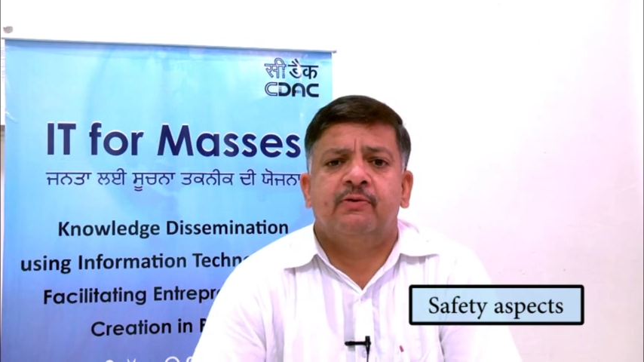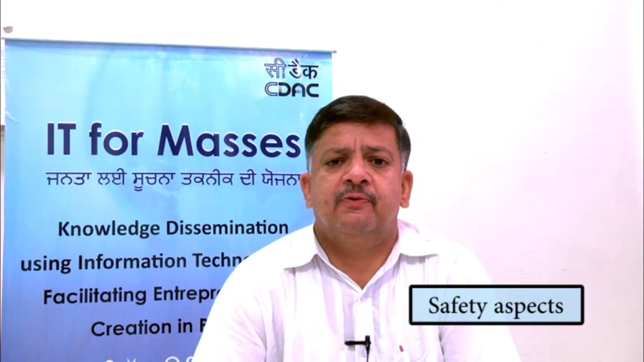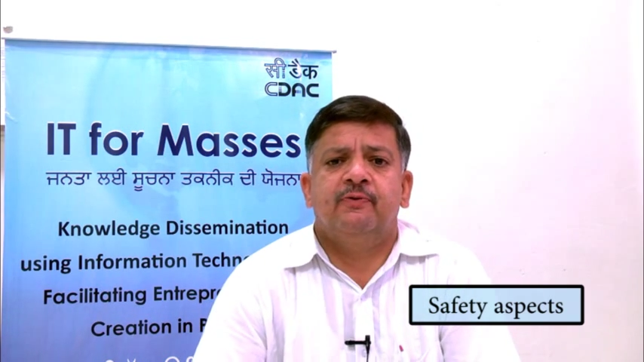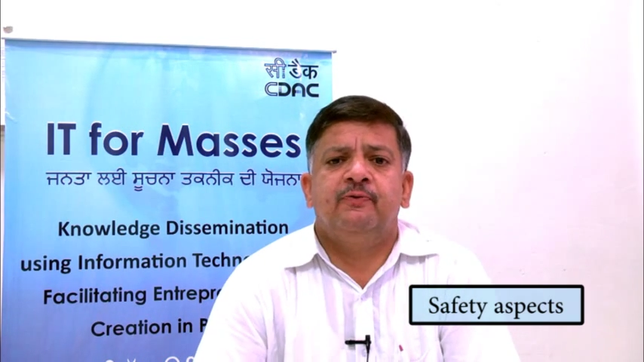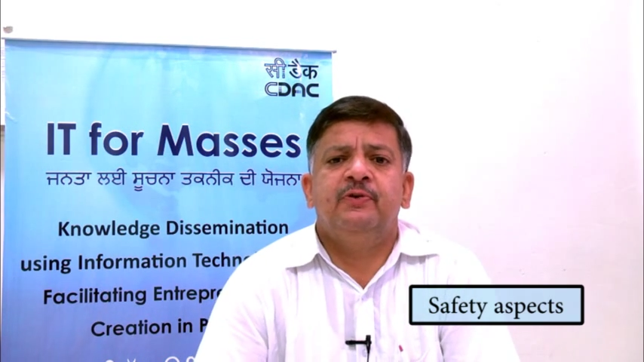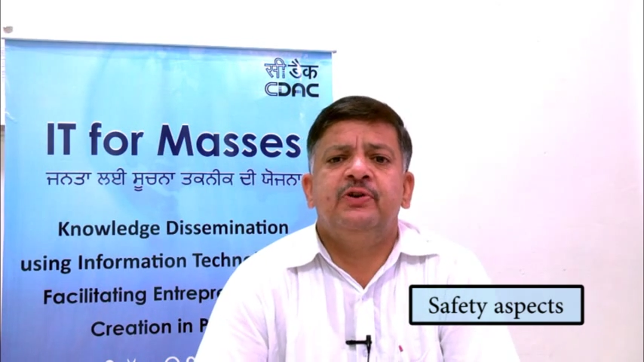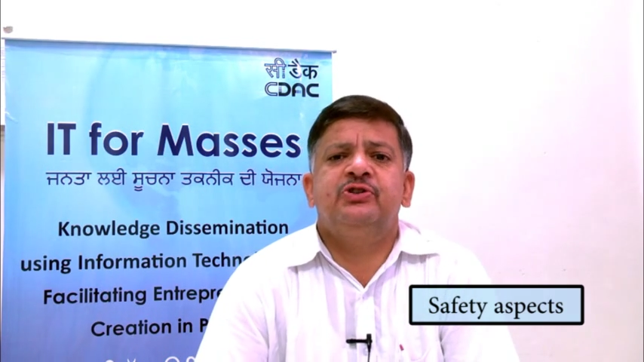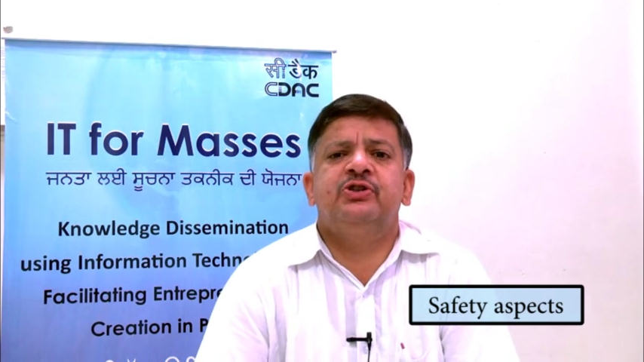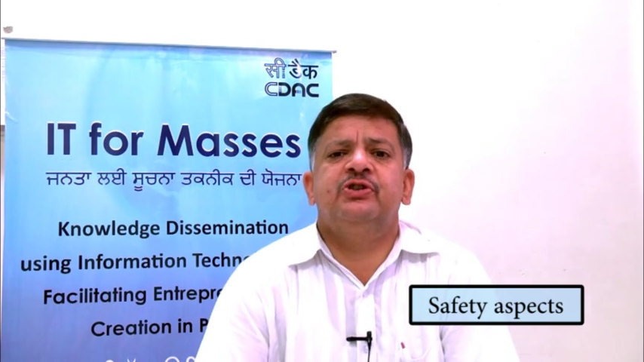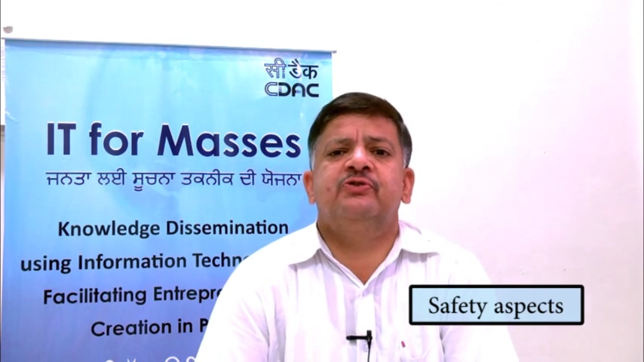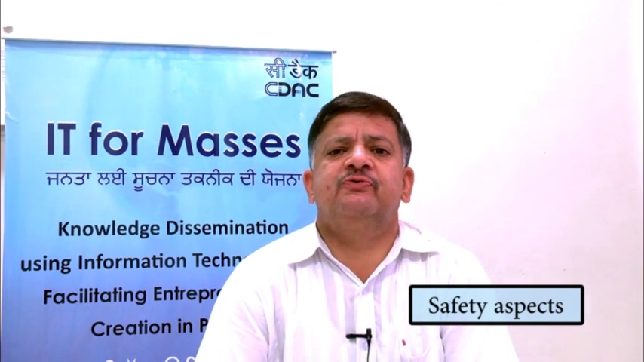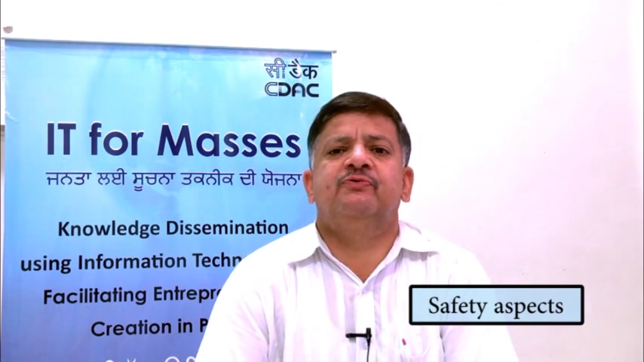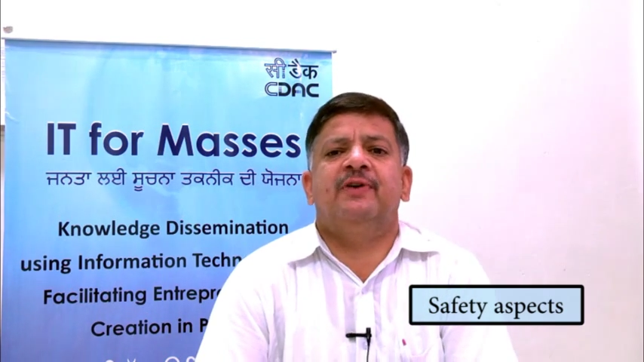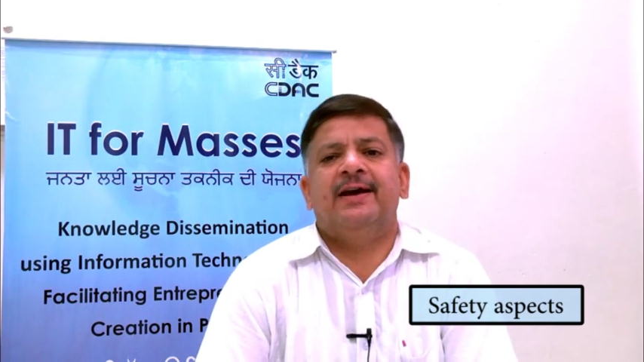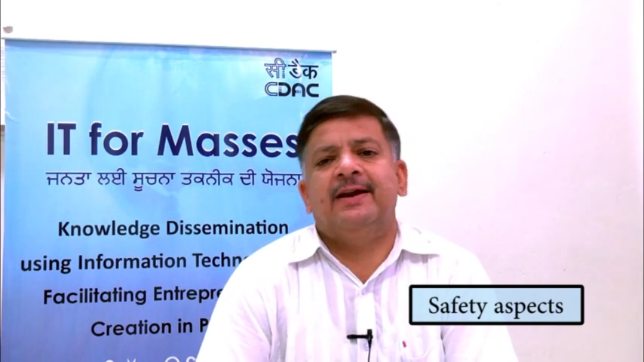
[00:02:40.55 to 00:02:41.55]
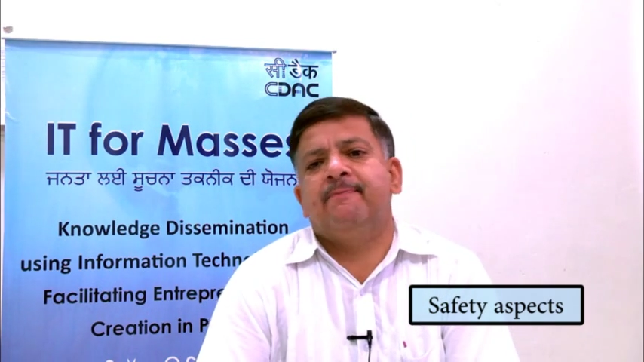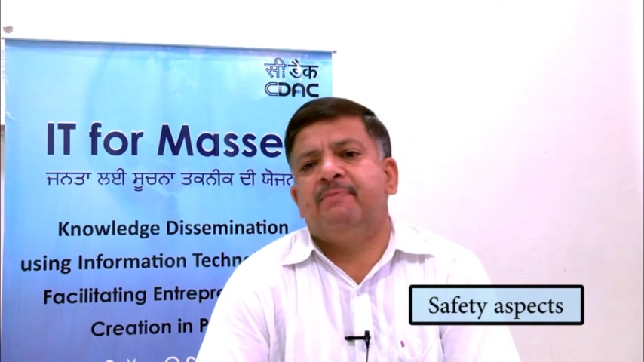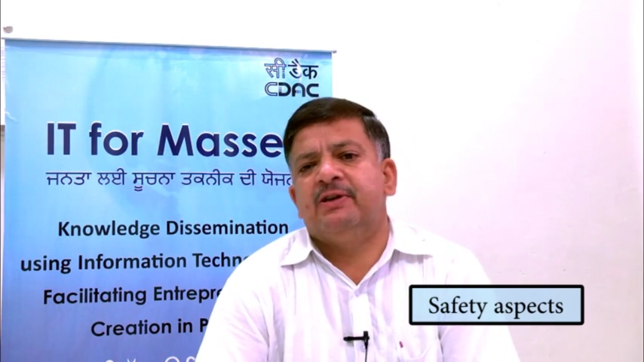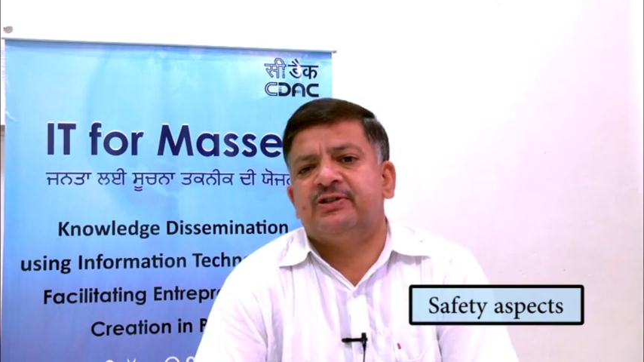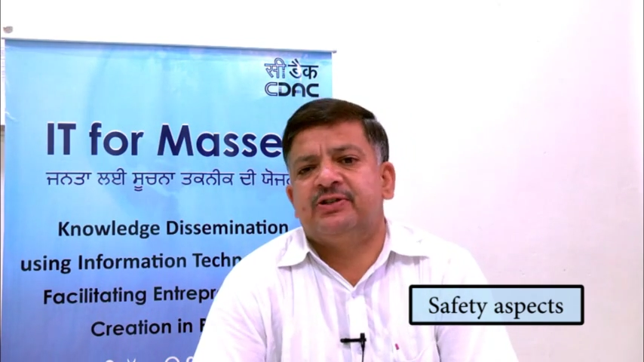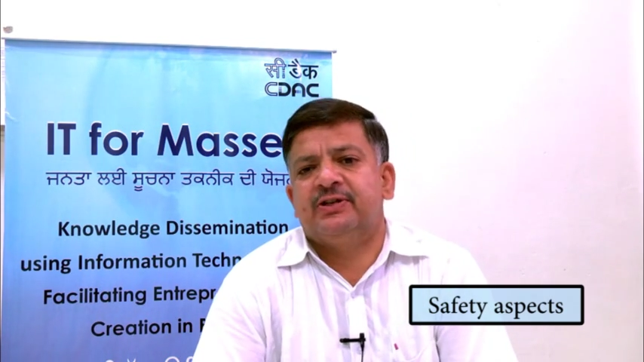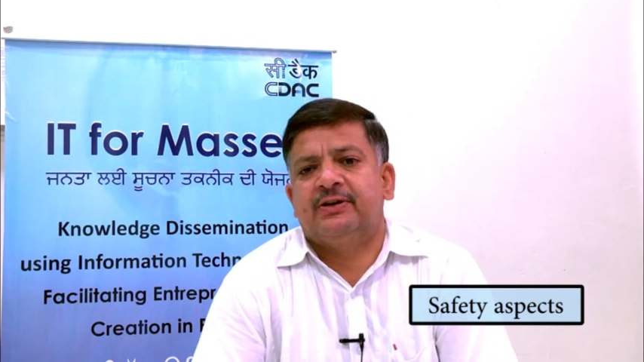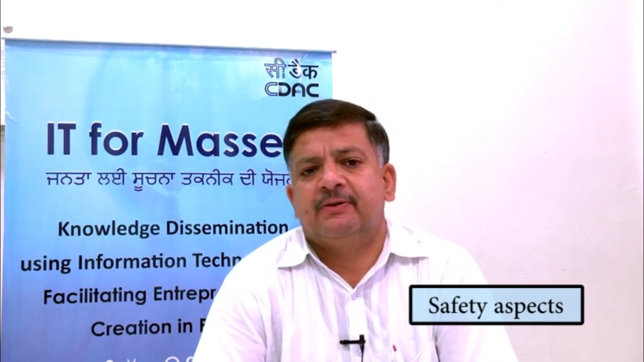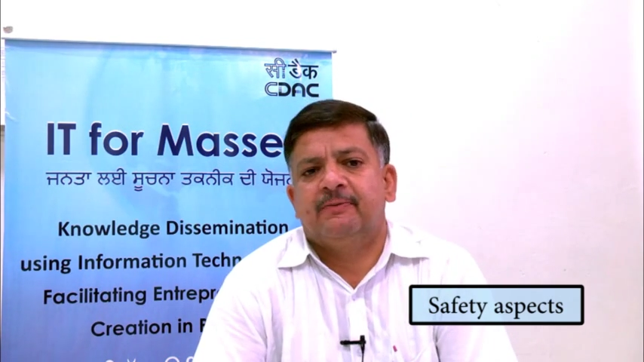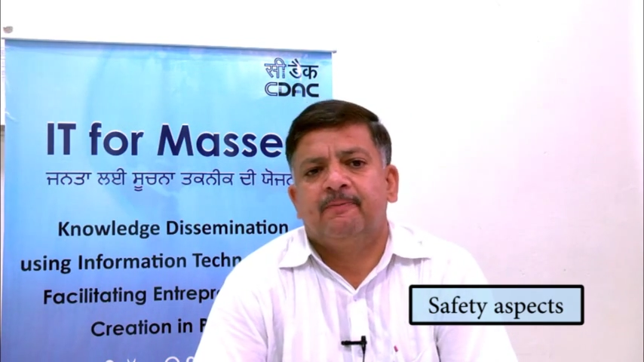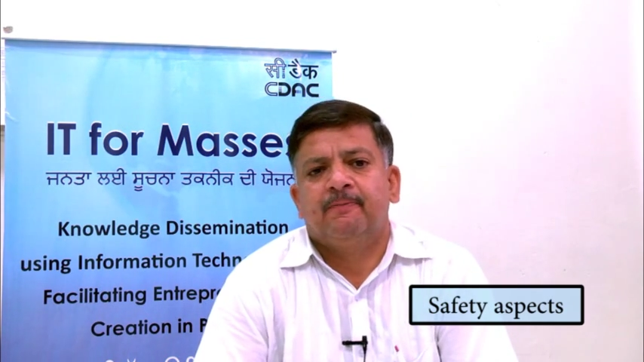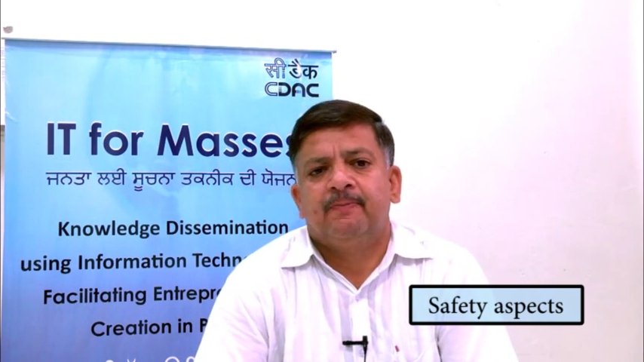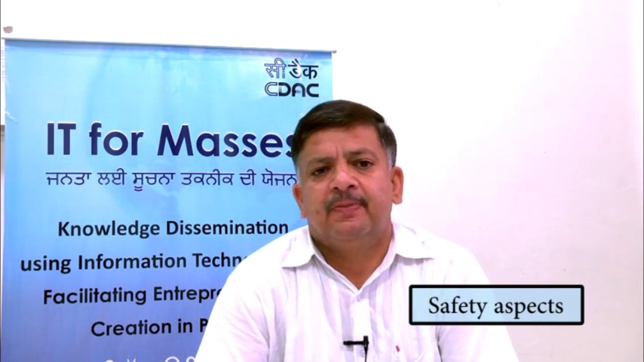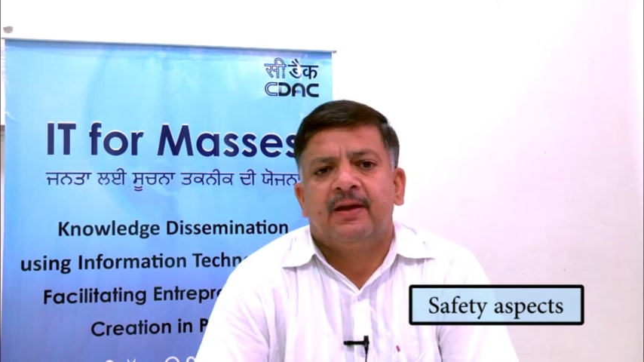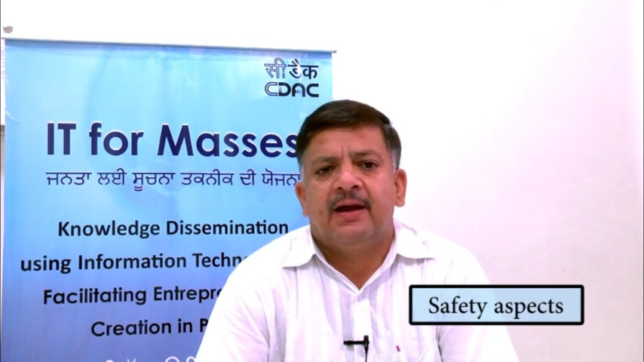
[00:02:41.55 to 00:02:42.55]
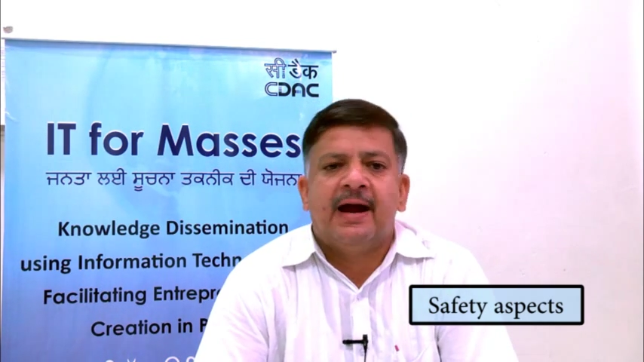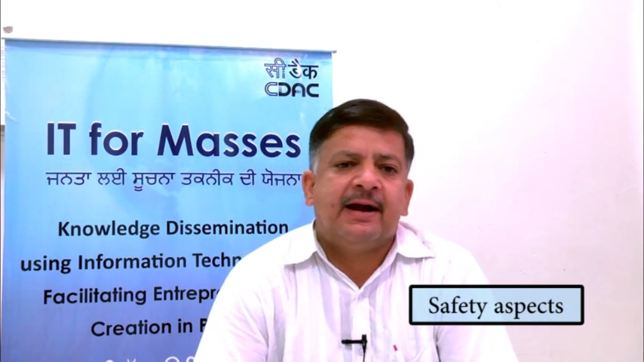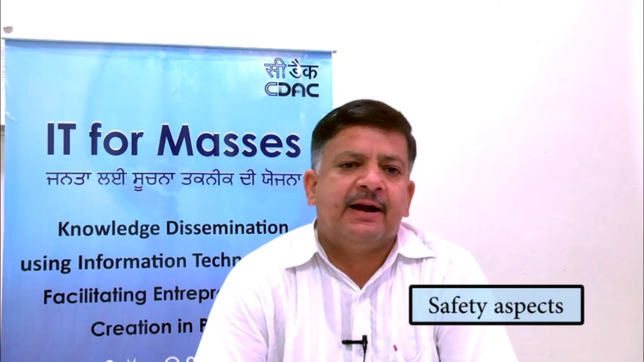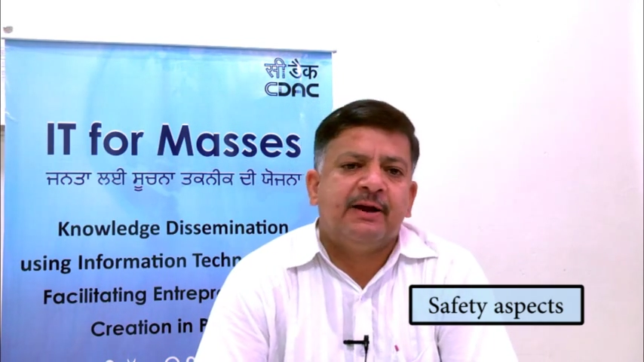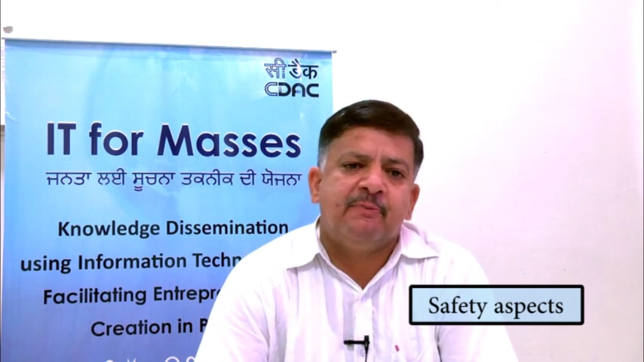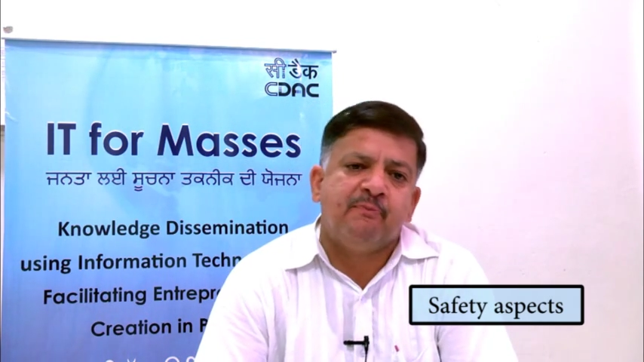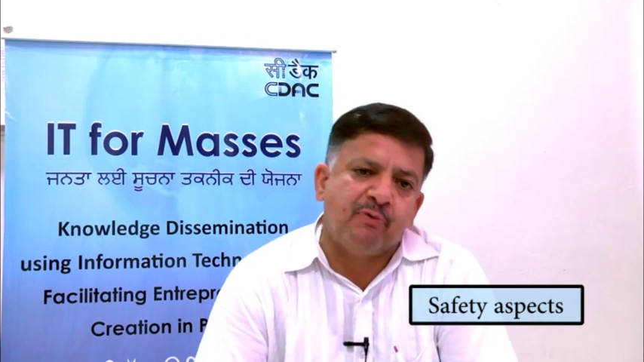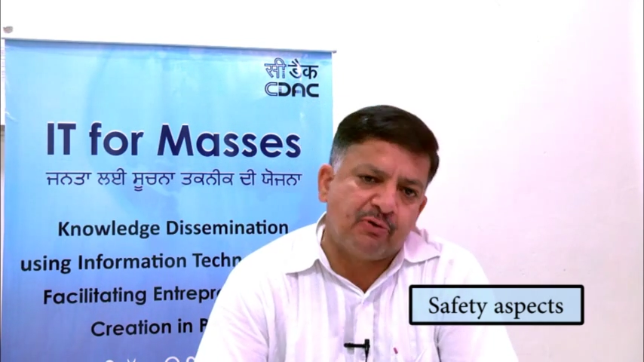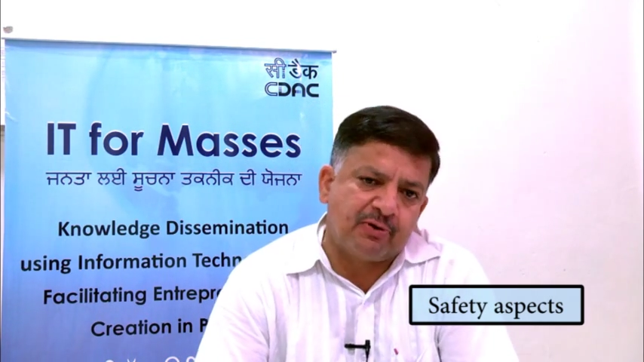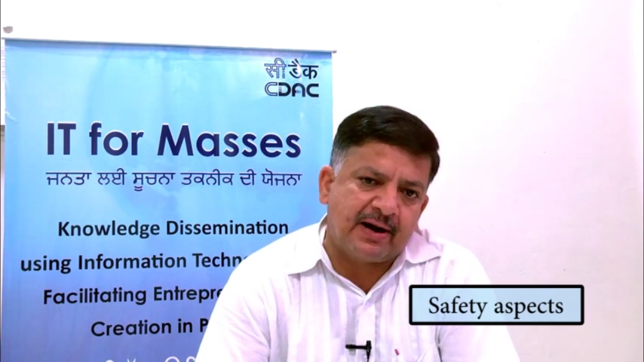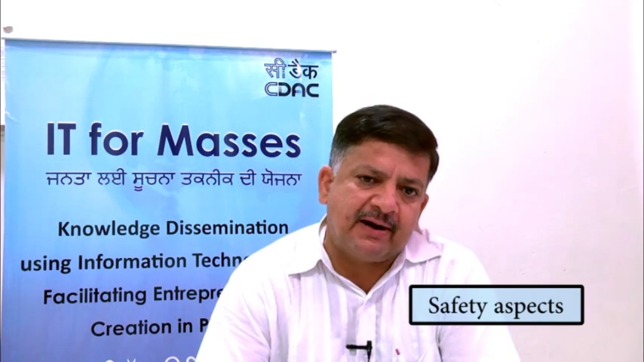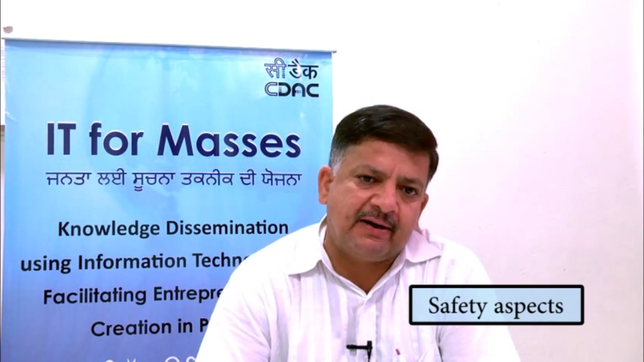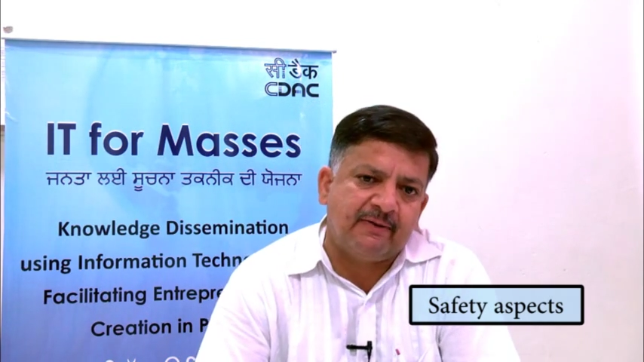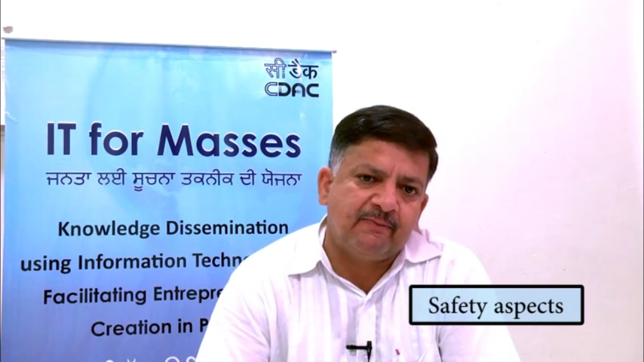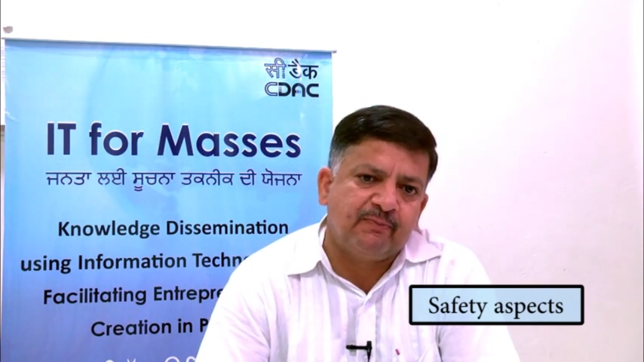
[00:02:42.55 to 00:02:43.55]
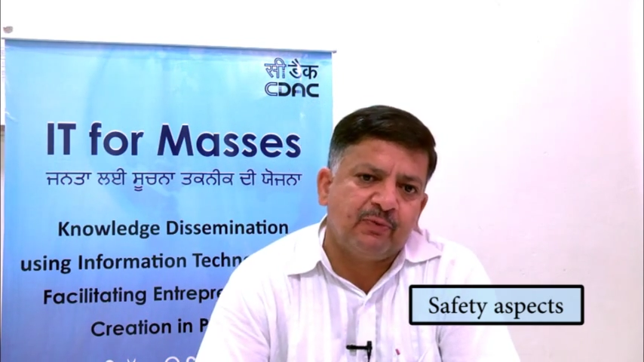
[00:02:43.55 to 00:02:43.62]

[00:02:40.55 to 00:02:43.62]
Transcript: which is very basic and important.